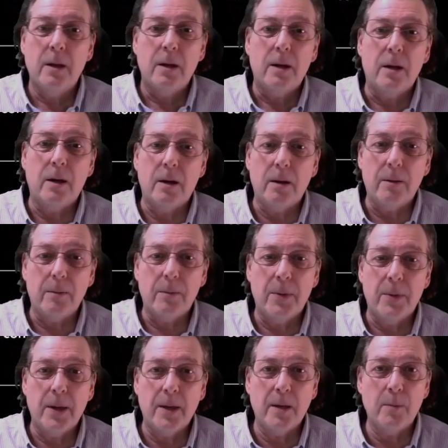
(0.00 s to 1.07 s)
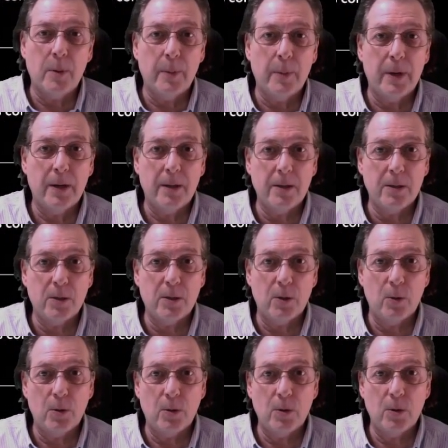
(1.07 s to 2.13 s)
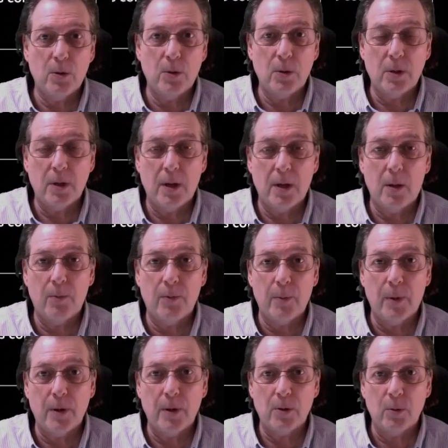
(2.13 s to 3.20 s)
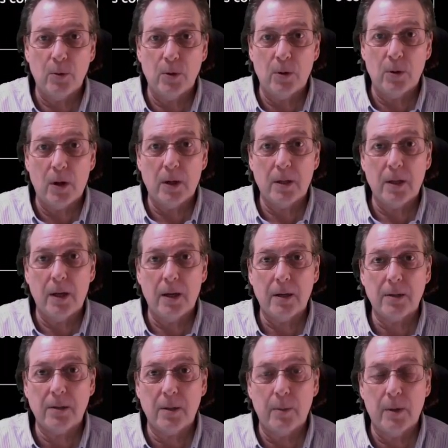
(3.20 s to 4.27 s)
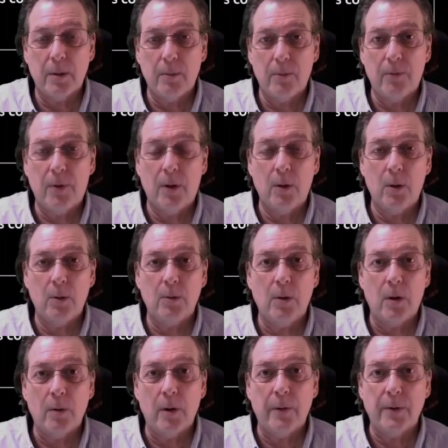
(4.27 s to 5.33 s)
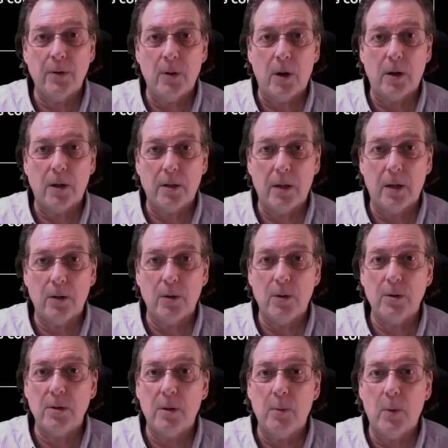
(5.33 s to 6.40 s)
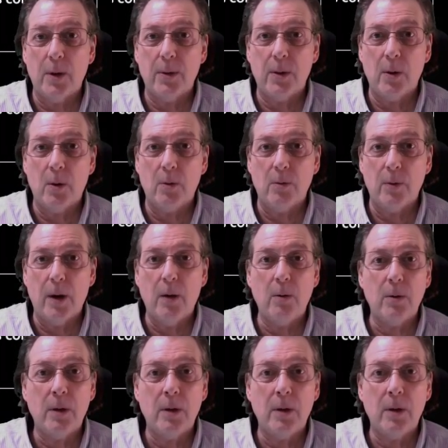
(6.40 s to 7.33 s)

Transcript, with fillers: Uh, they implemented these solutions using help from our solution architects. Some of them followed our reference architecture, some went their own route.